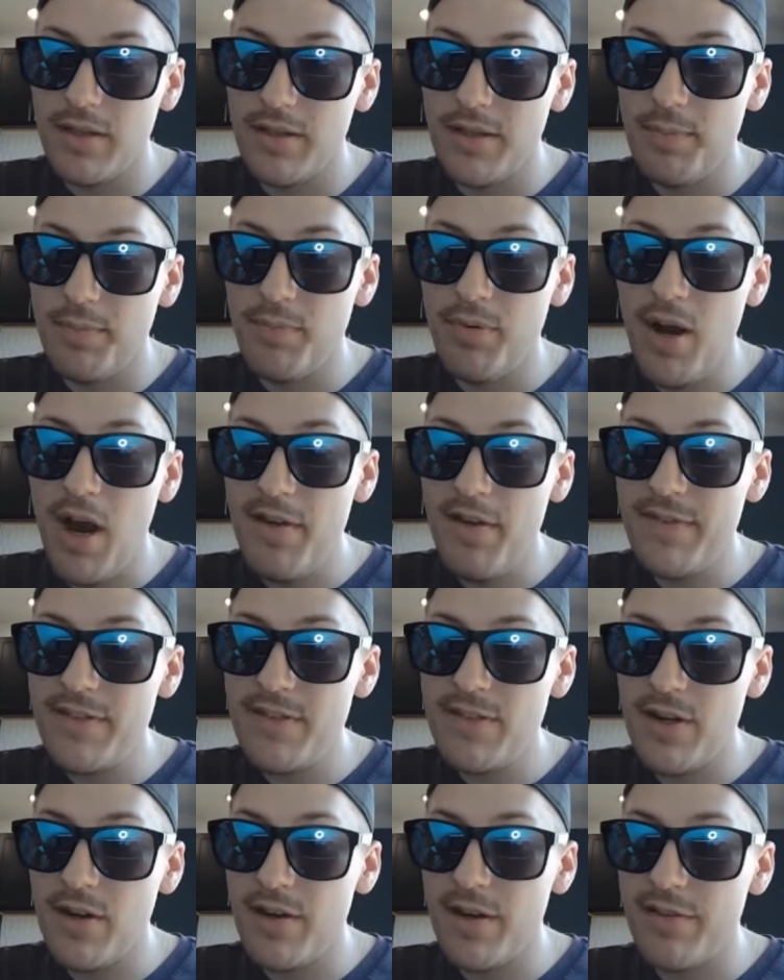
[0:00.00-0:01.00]
the profit
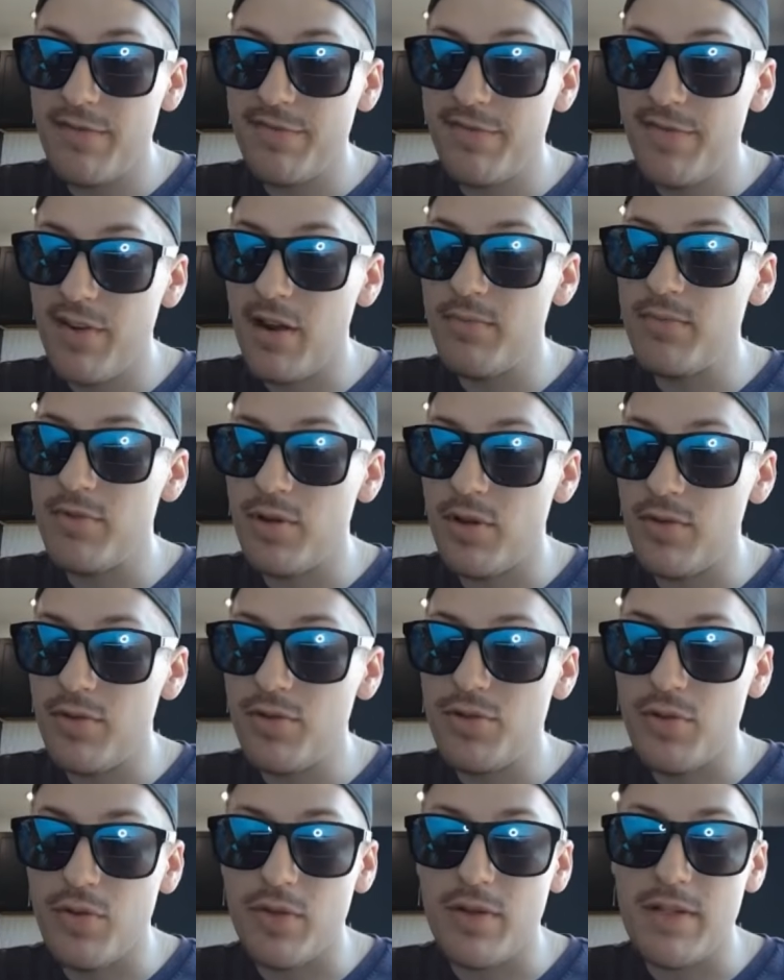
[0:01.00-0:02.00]
target from
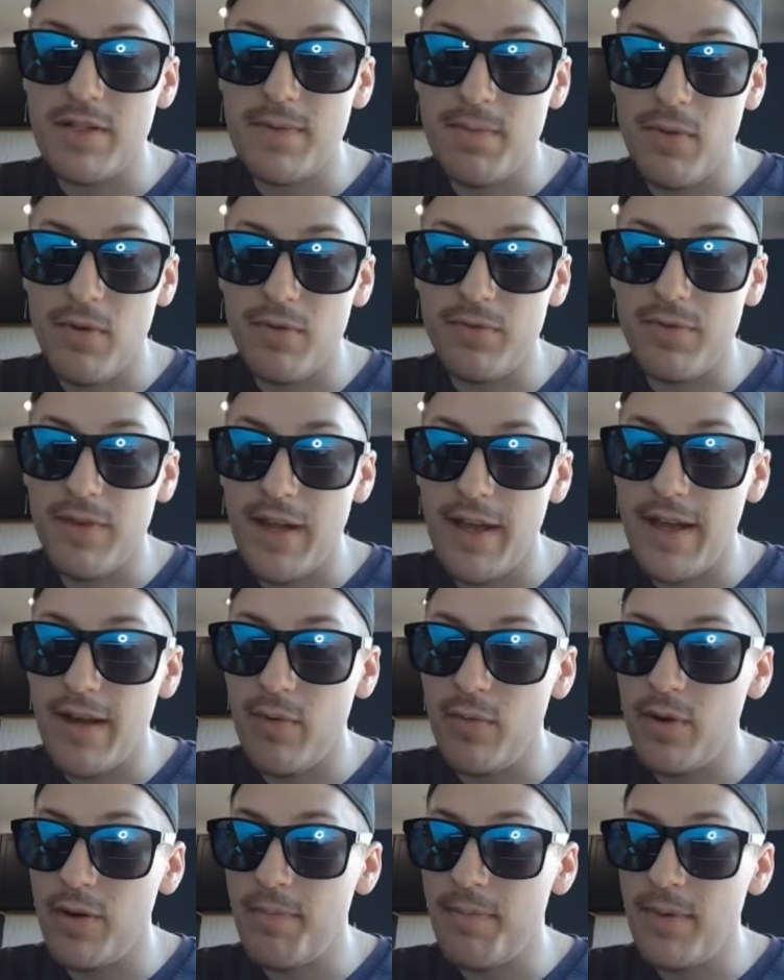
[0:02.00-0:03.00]
Dogecoin's bull flag
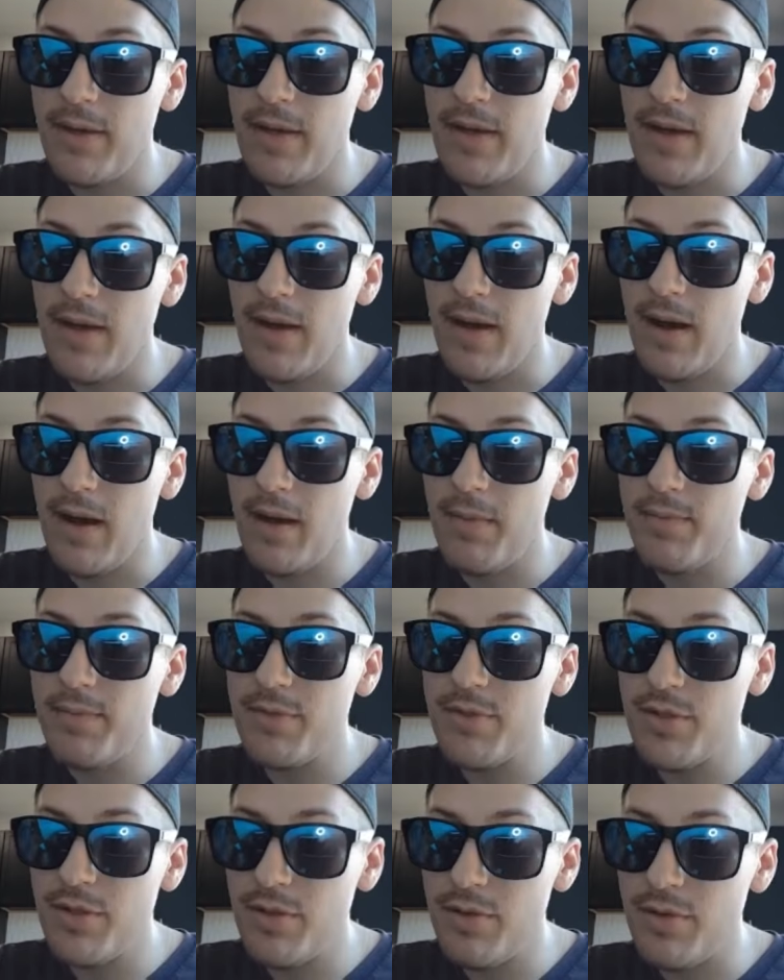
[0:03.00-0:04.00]
would be
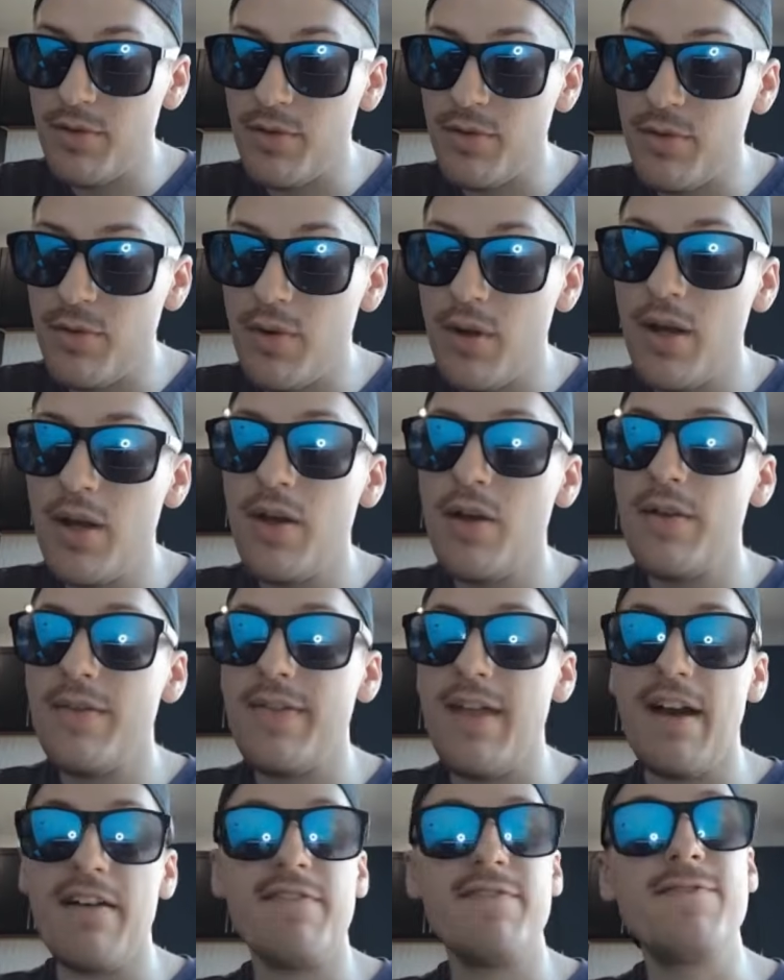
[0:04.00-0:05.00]
up to
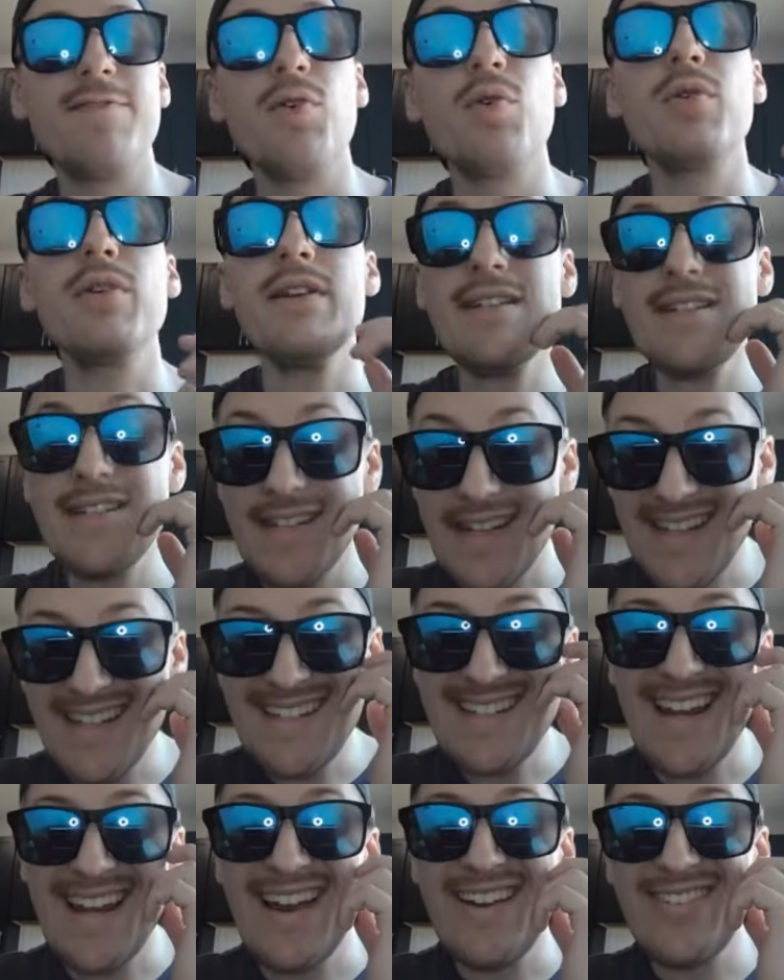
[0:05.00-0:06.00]
that
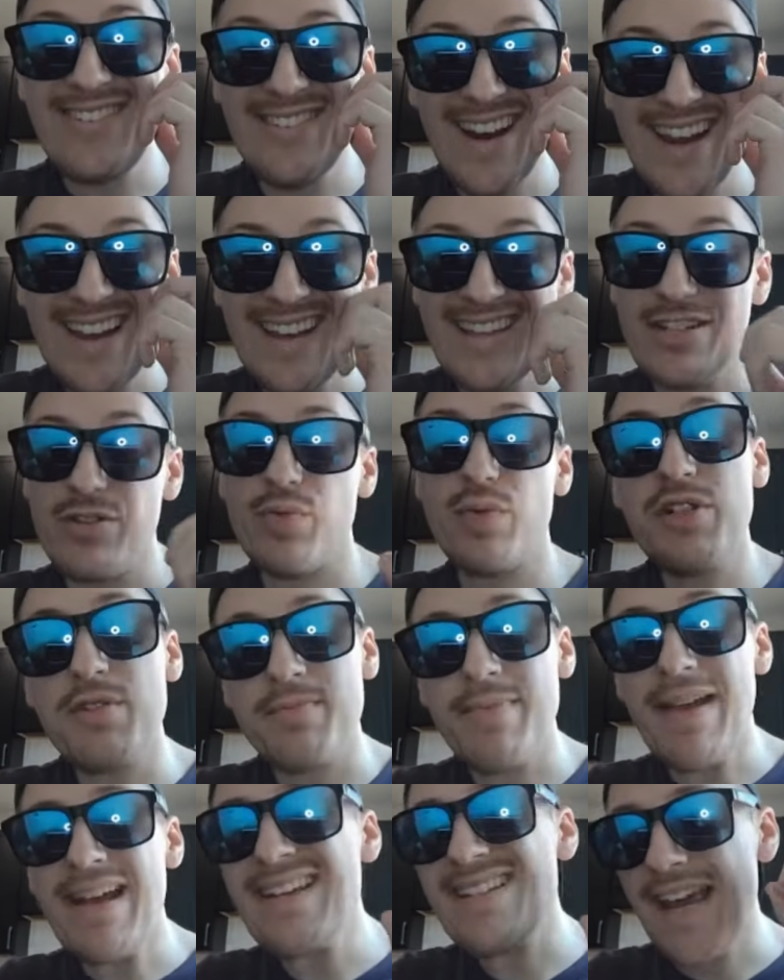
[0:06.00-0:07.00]
46-cent range, which
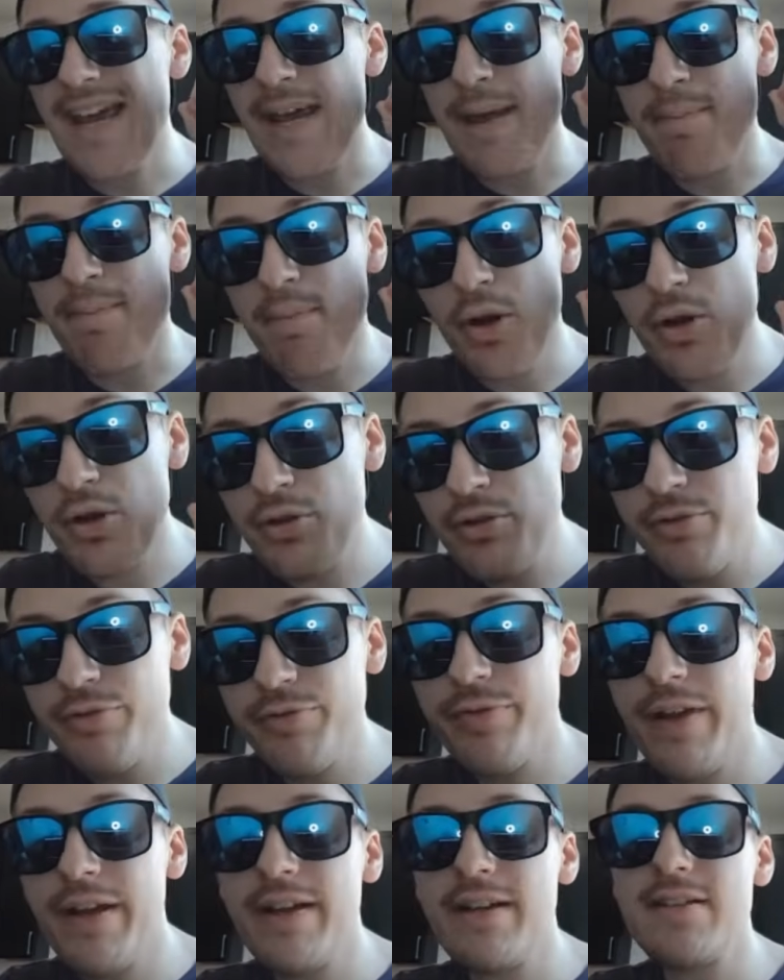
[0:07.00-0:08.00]
makes a
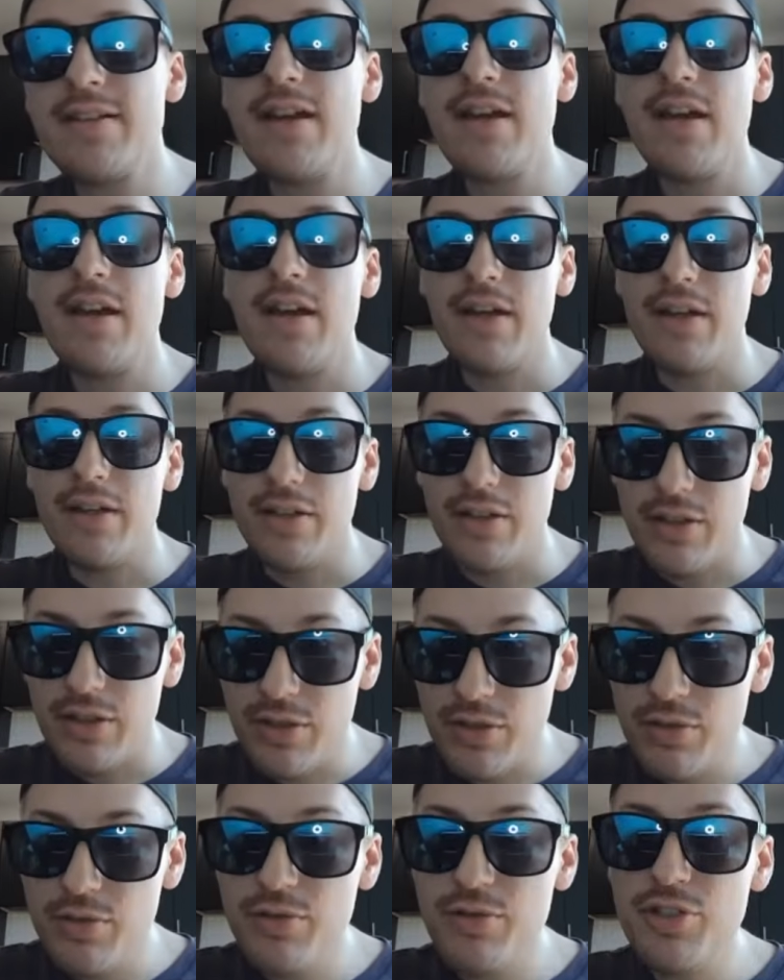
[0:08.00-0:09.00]
perfect
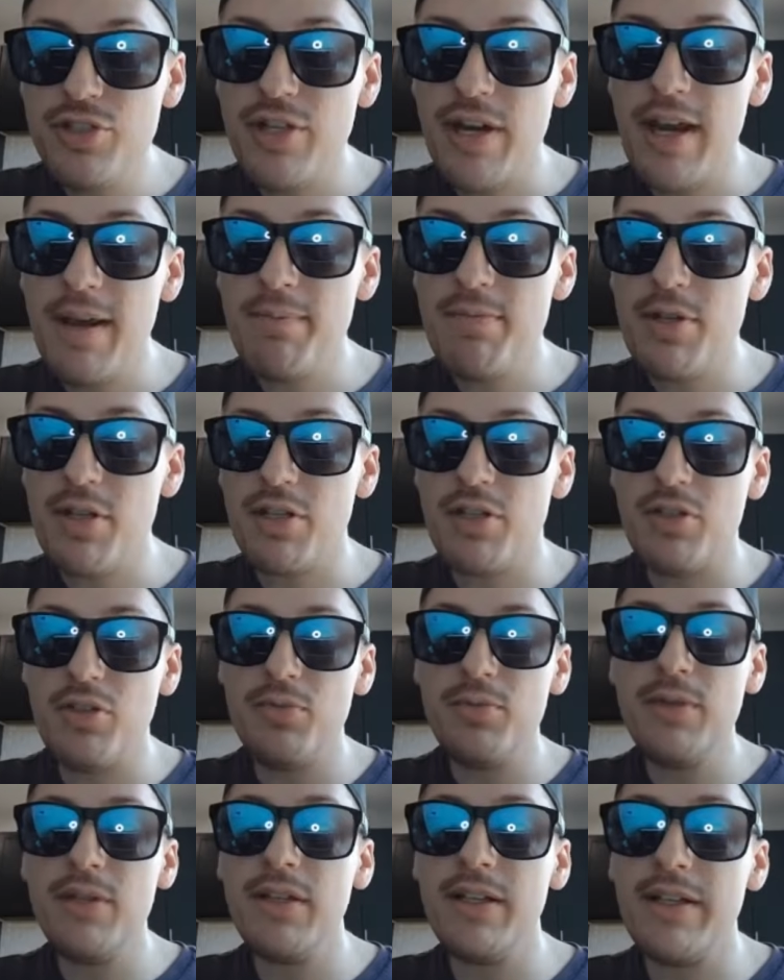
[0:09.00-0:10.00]
U-shaped
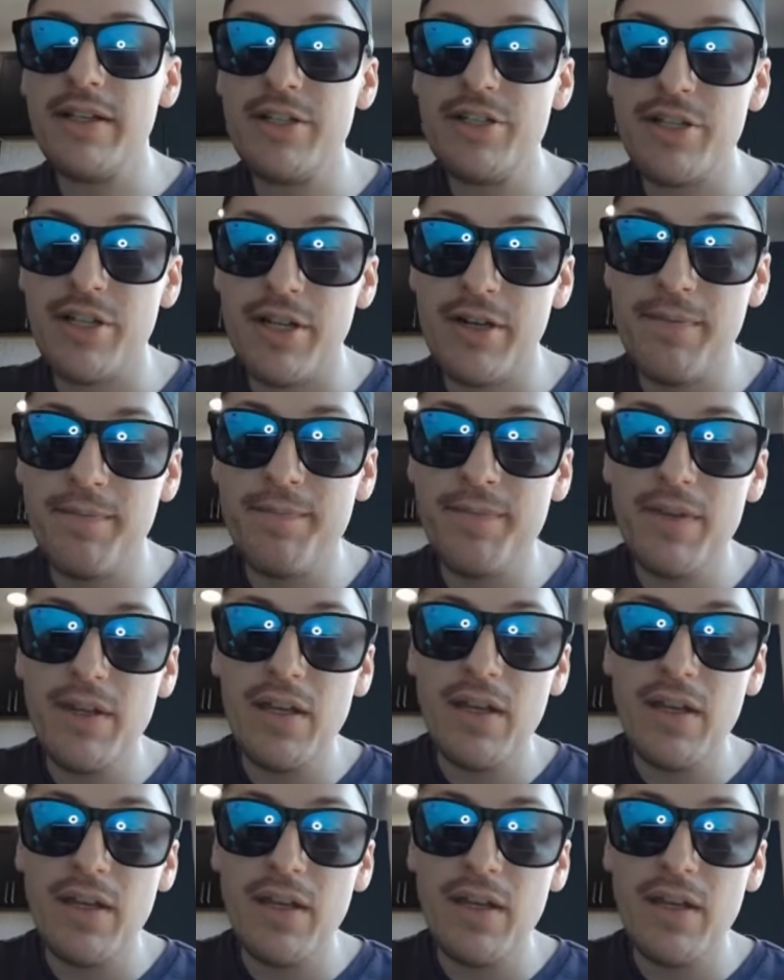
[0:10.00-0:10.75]
accumulation.